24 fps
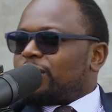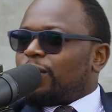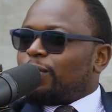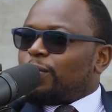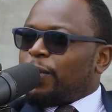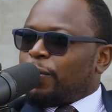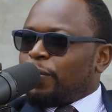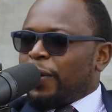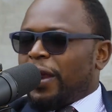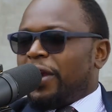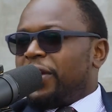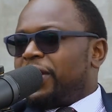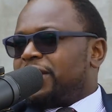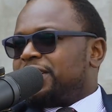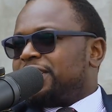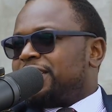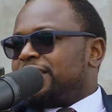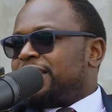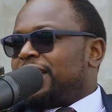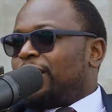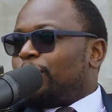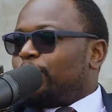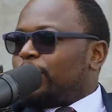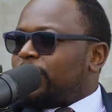I'll be
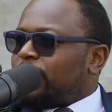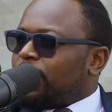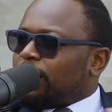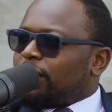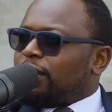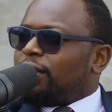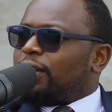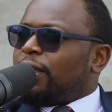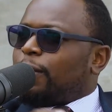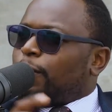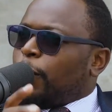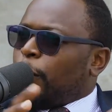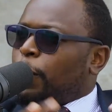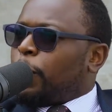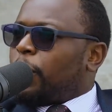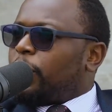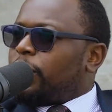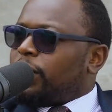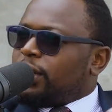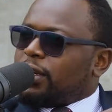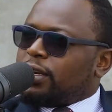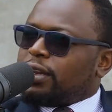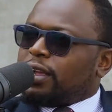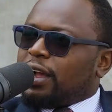pirating there. I'll be taking the people
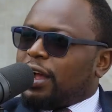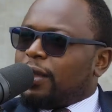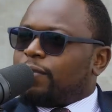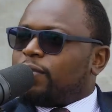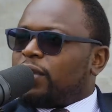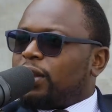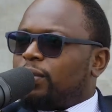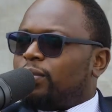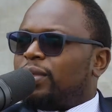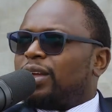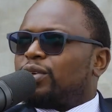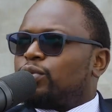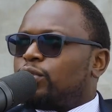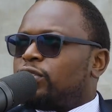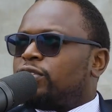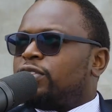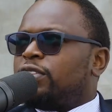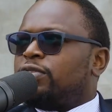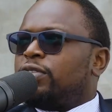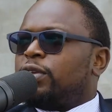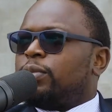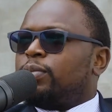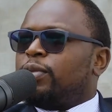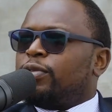need cabs, and that was
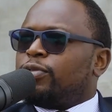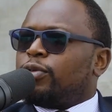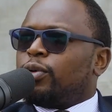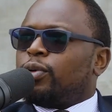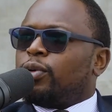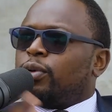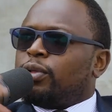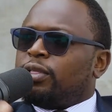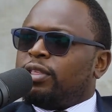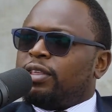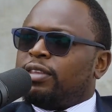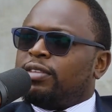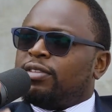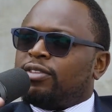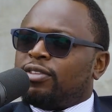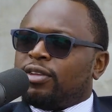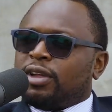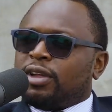even before all these